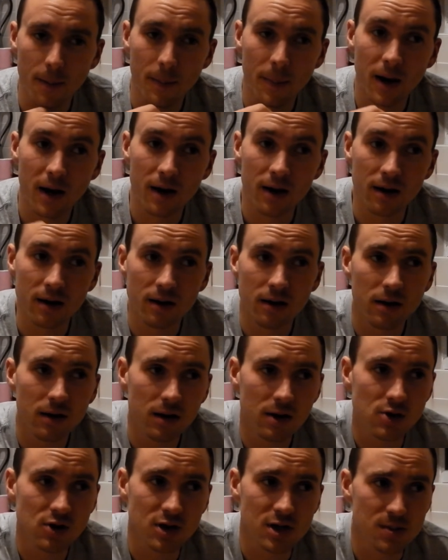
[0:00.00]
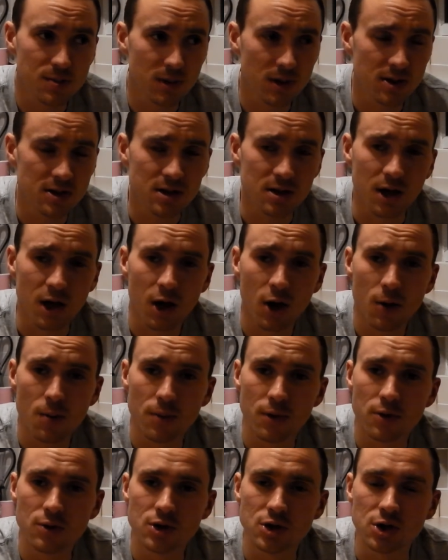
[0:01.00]
But it transpires at the
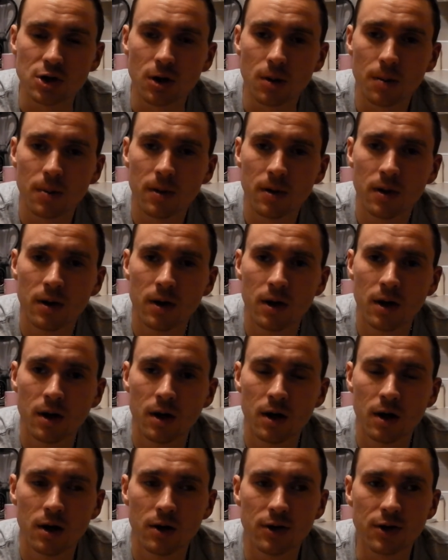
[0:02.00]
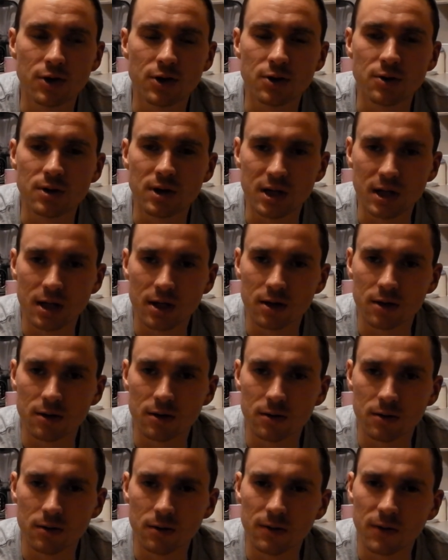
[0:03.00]
homebrew shop, that do the
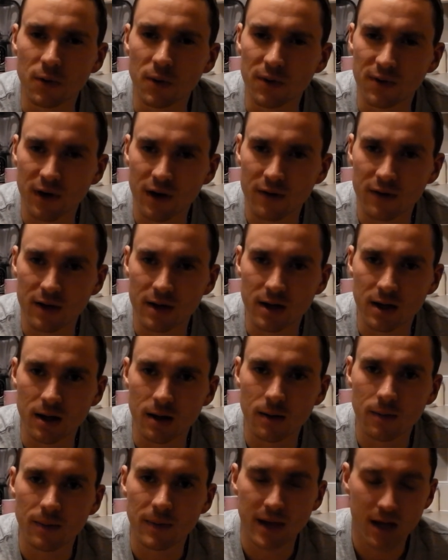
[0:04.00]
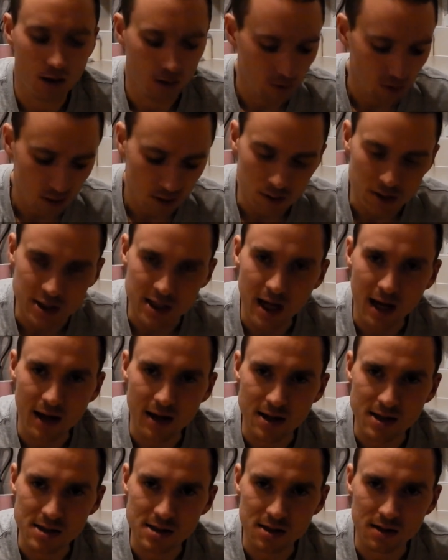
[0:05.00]
Igloo 45 litre now use that
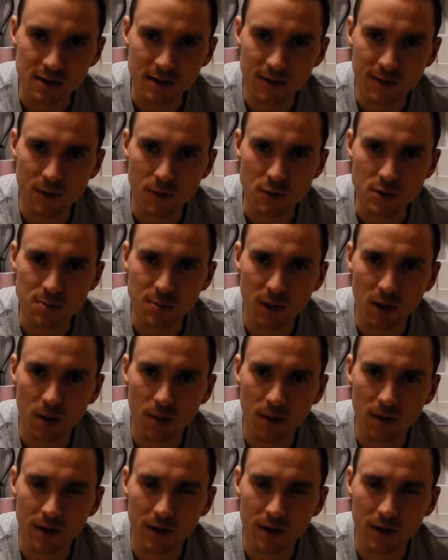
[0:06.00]
instead of the false bottom.